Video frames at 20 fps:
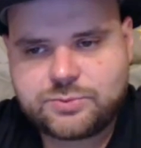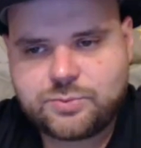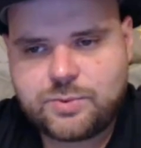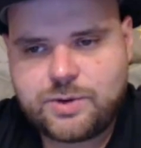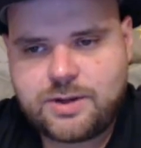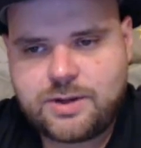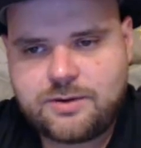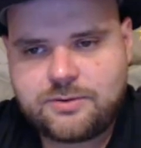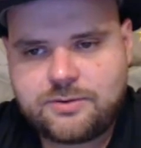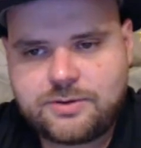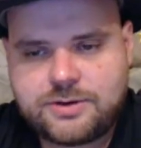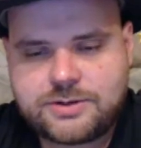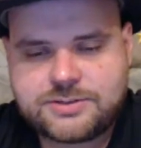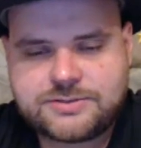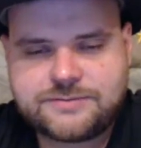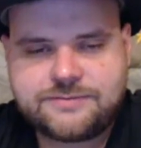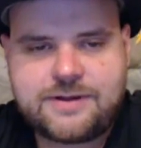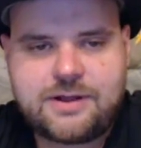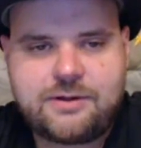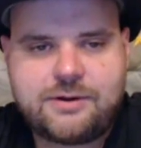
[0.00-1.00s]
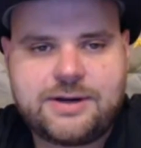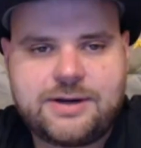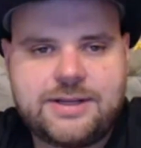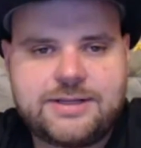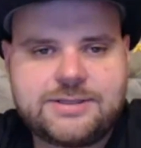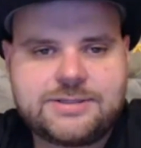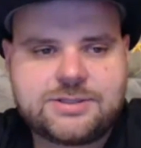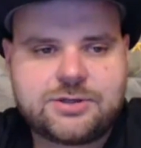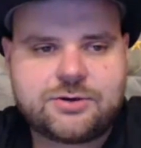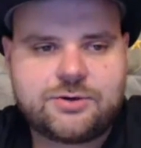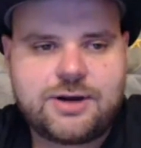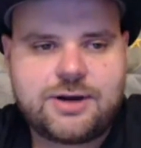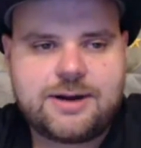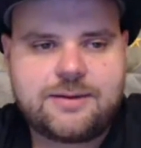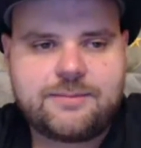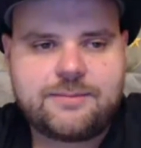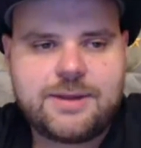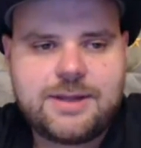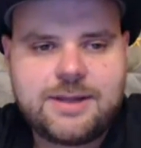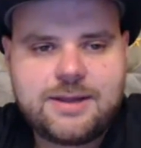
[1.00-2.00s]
well. You can also follow on Instagram.